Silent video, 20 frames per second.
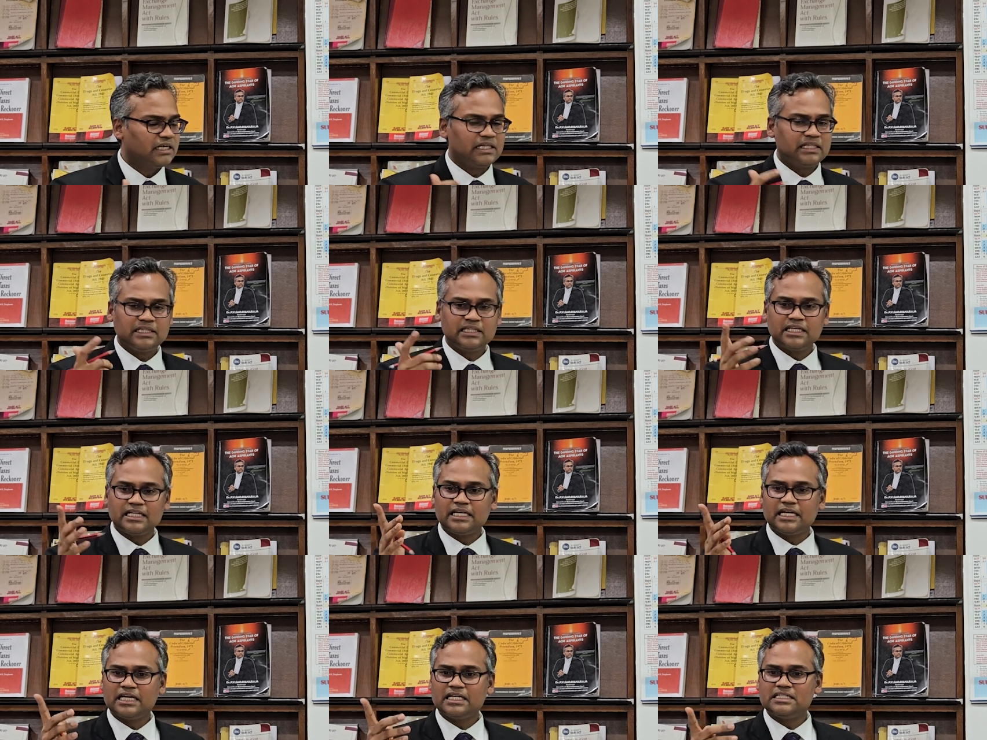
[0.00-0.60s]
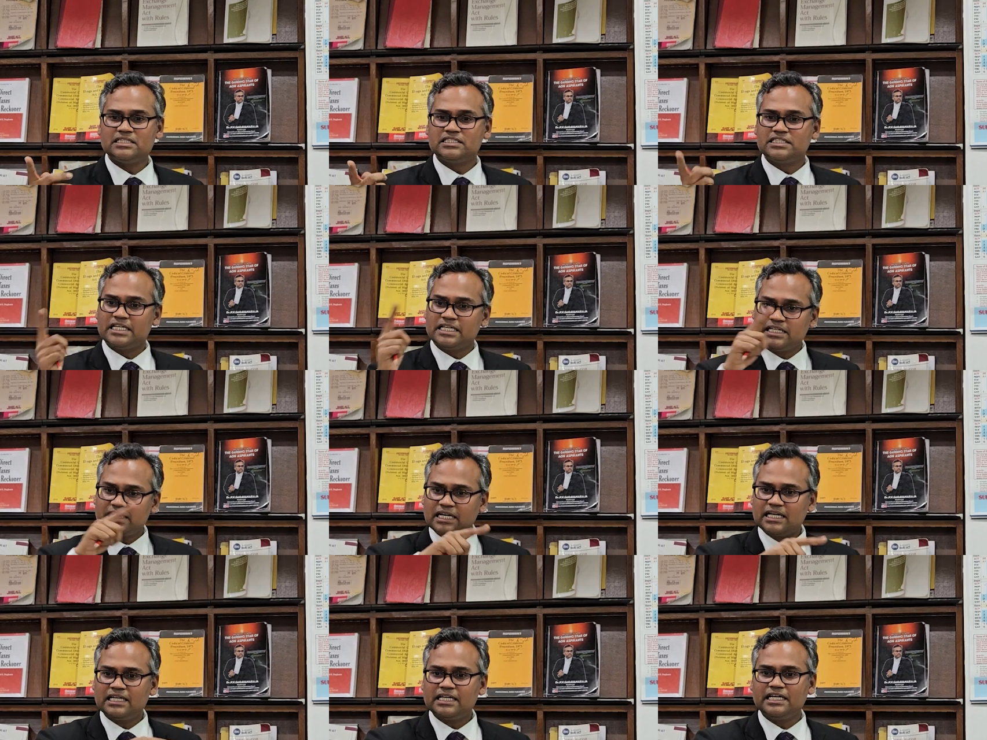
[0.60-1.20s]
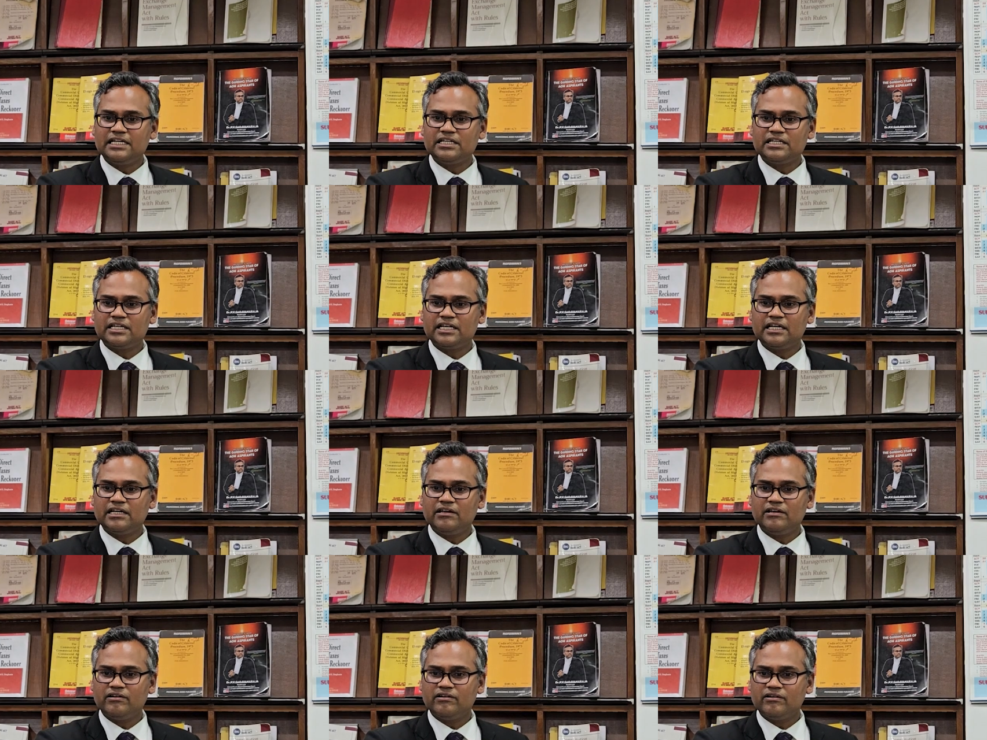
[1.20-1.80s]
the general
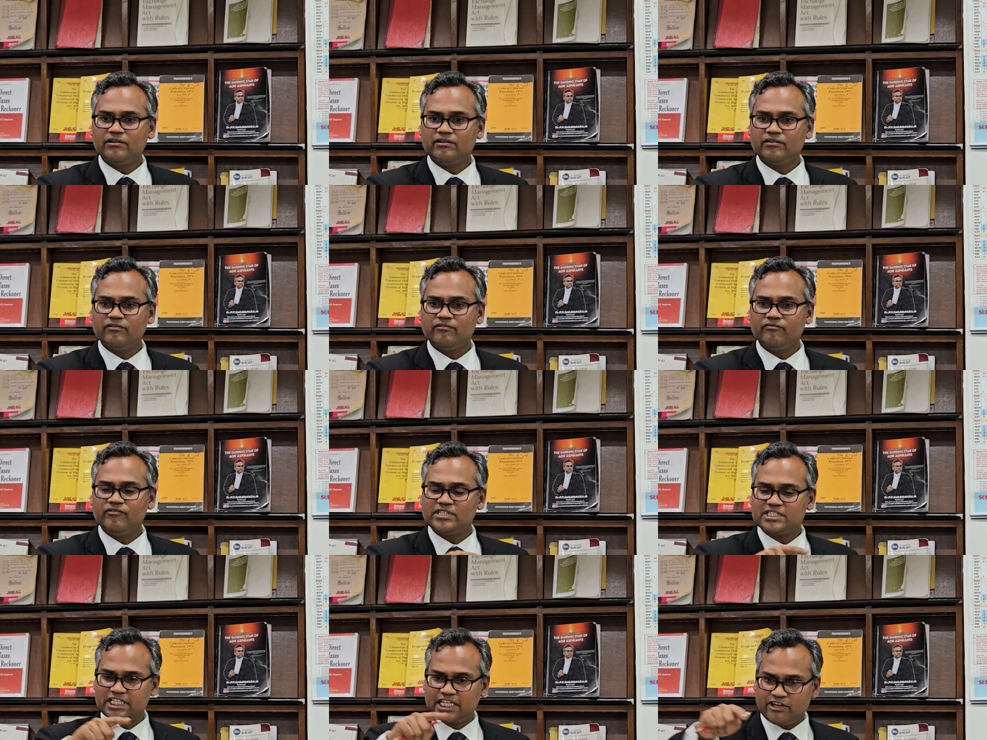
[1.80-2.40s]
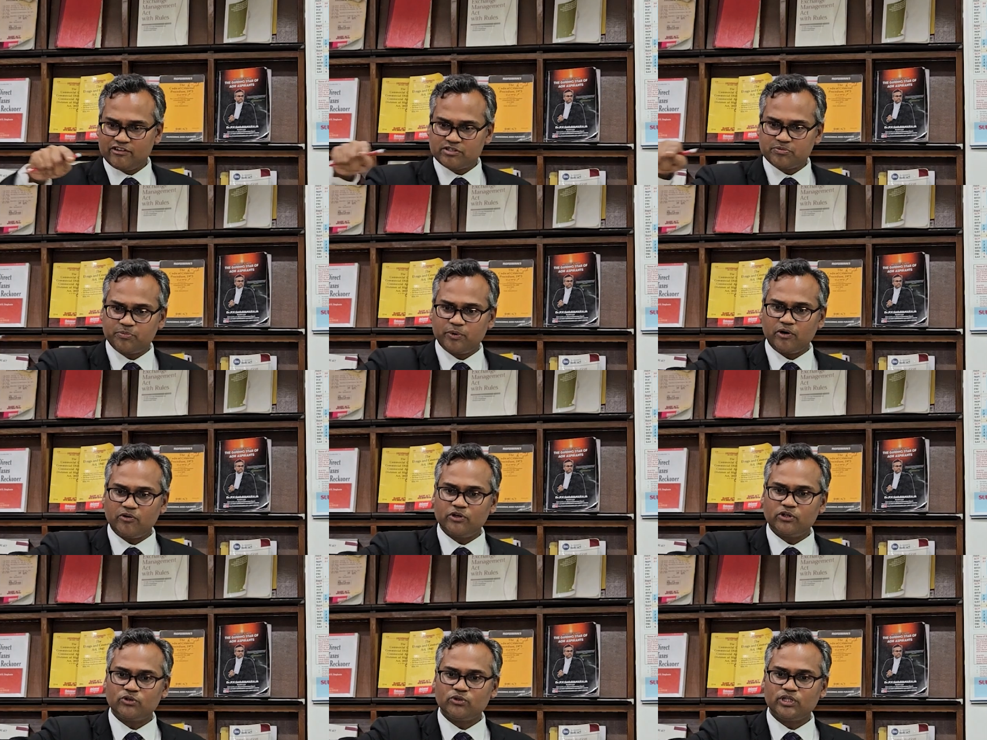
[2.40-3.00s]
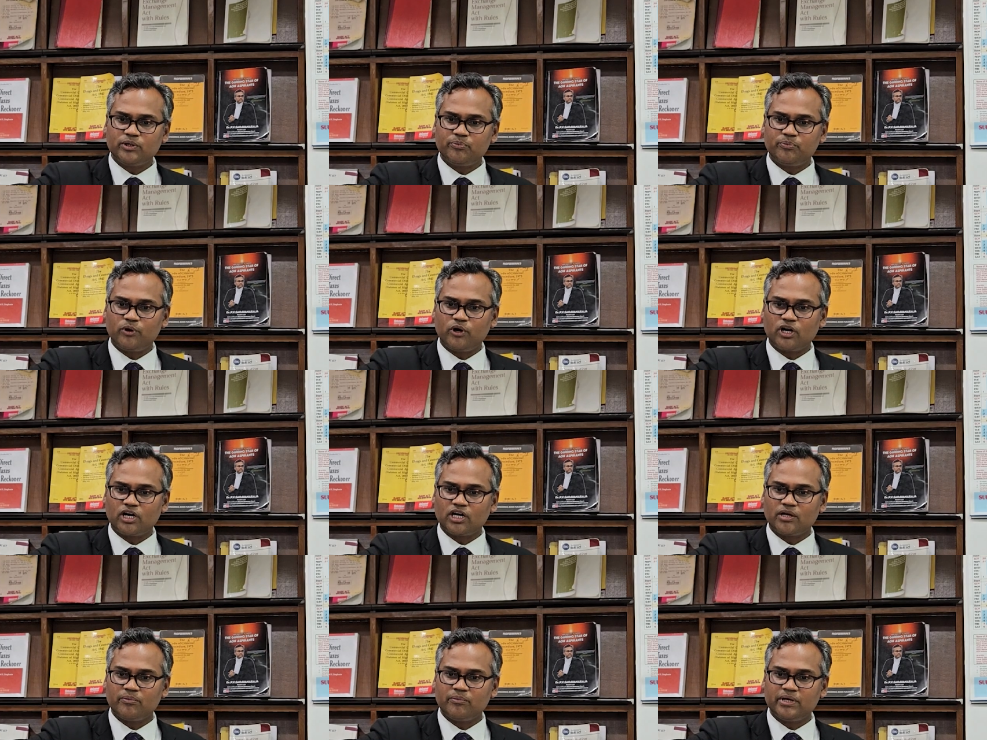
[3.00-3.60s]
entry which gives power to the
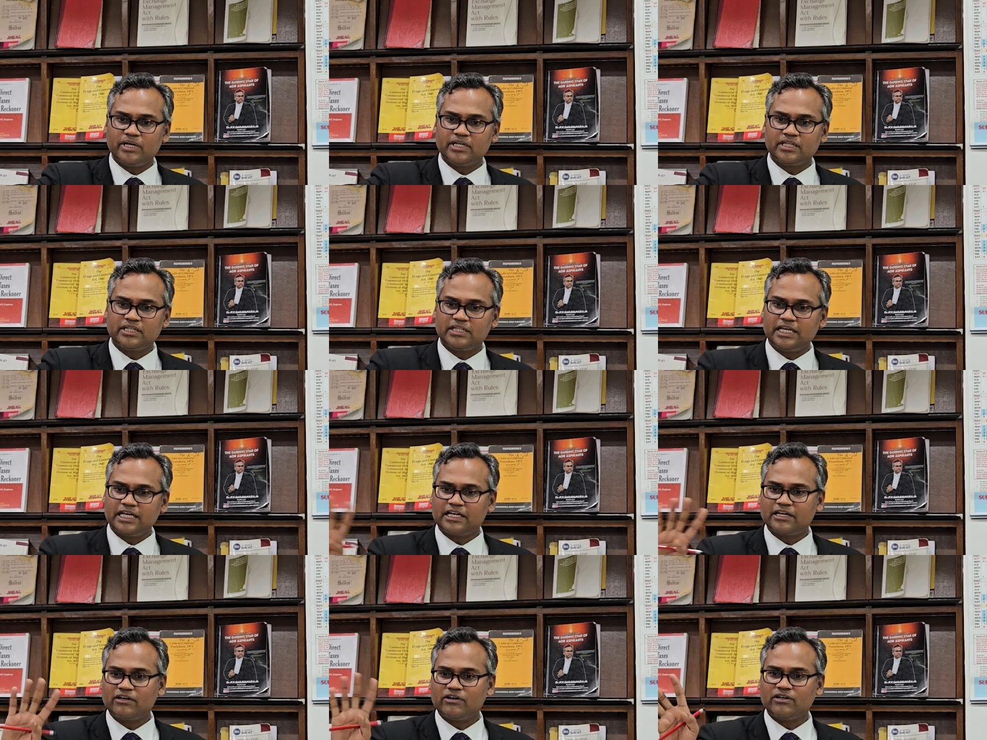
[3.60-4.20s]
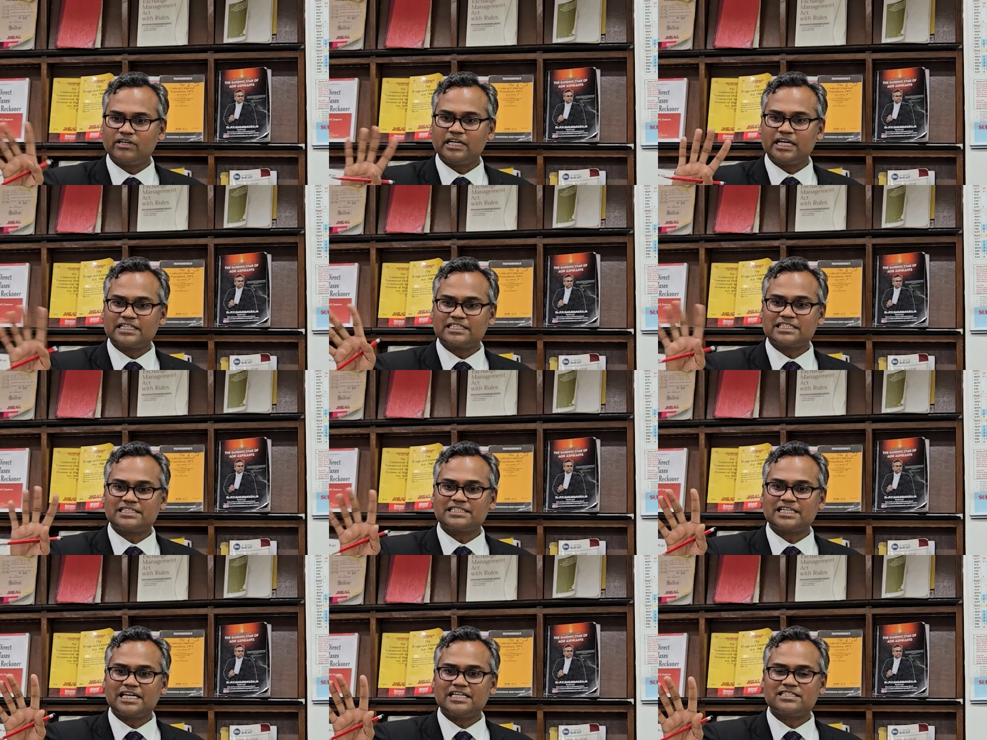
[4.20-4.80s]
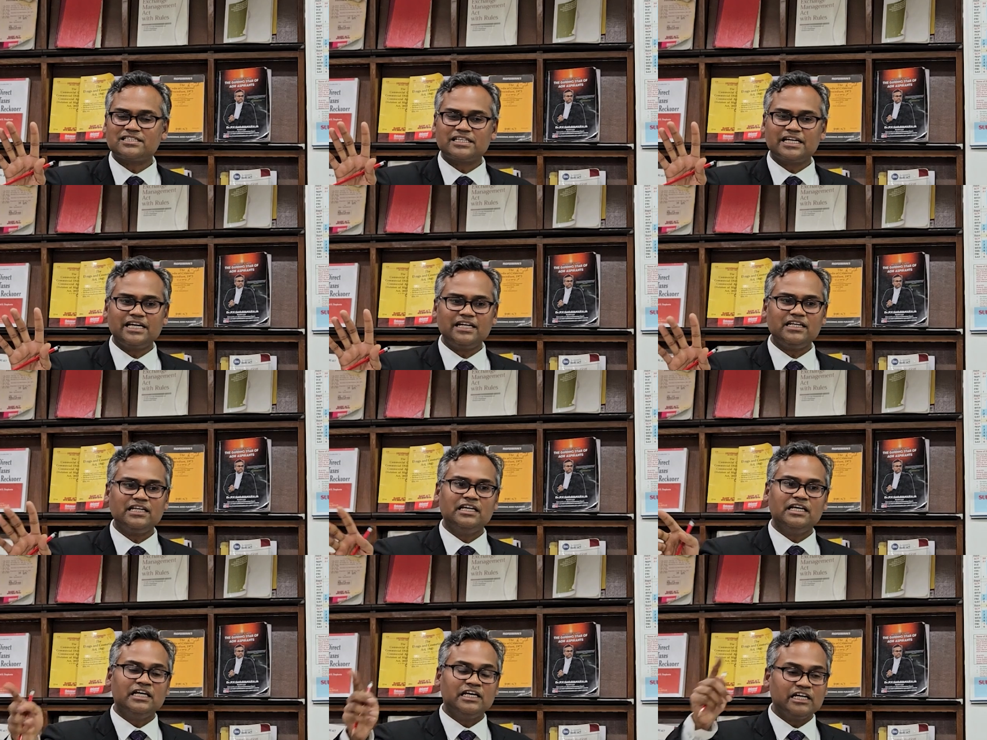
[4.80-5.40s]
parliament, they cannot exercise their
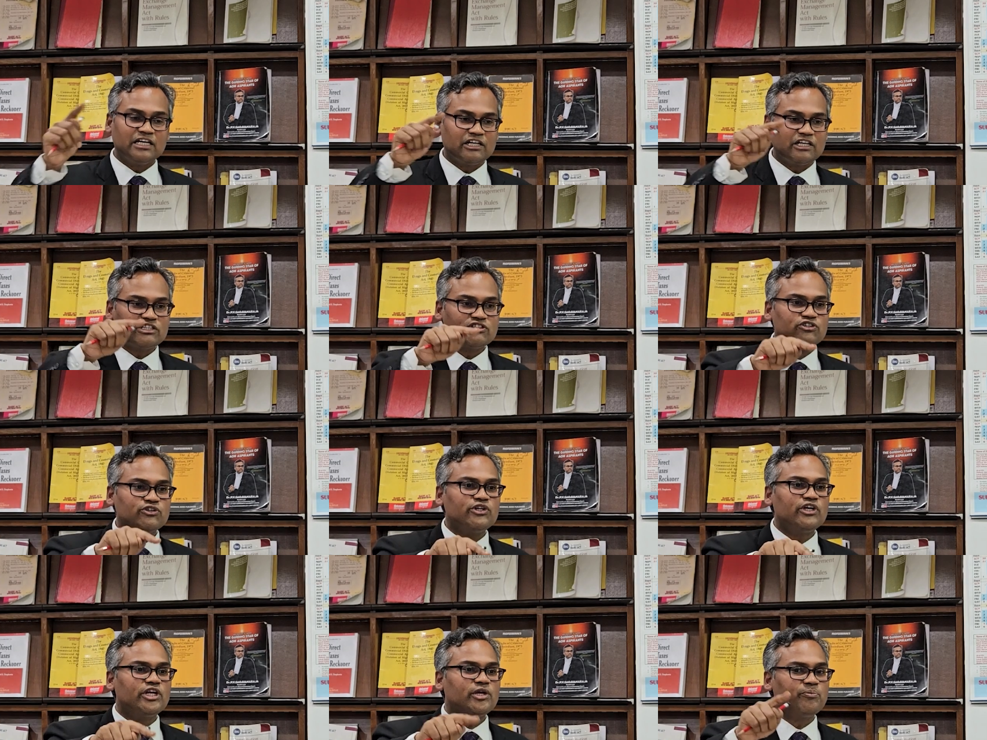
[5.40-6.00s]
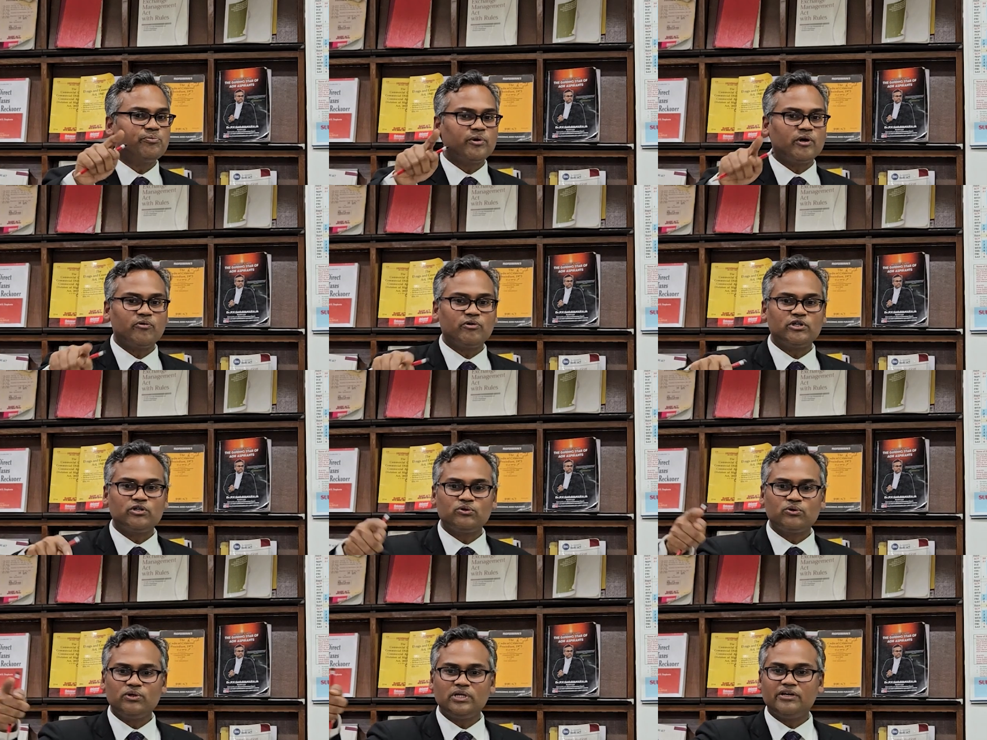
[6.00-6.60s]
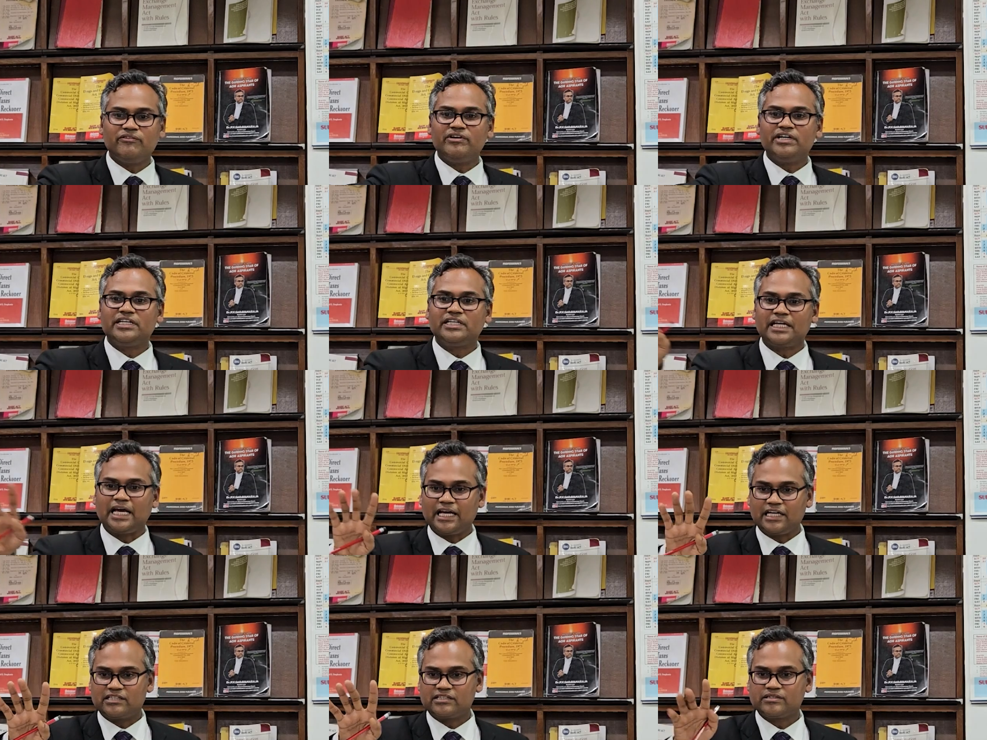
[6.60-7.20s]
residuary power to levy
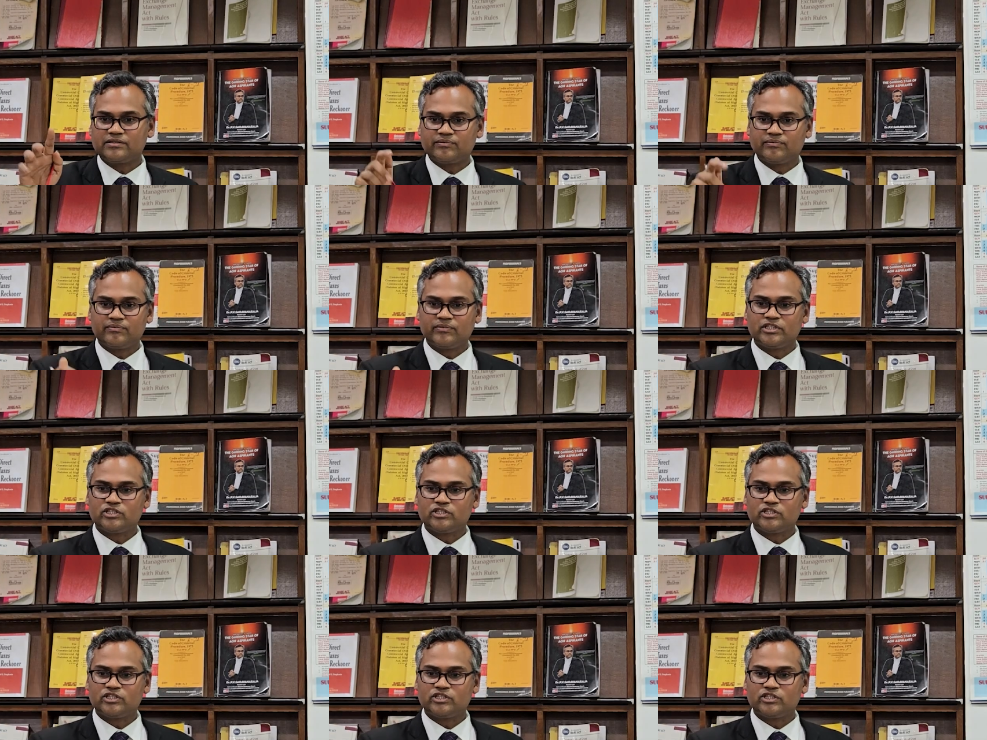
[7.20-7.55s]
tax.